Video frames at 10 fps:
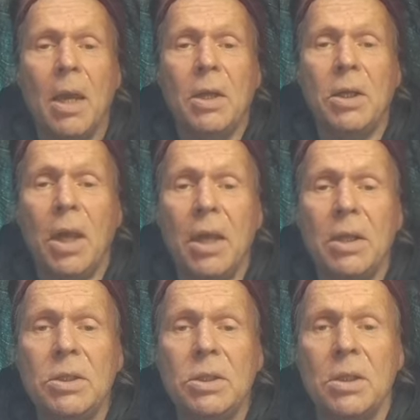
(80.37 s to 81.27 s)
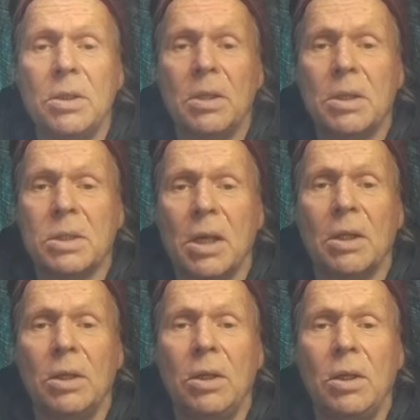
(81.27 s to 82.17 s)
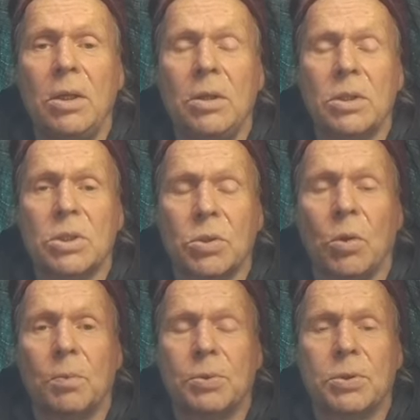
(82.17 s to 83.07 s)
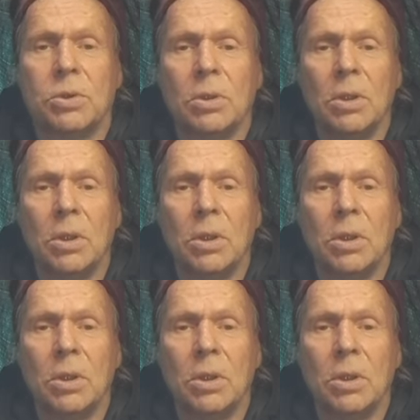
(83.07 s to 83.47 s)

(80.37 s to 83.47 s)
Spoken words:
and the engine suddenly stopped.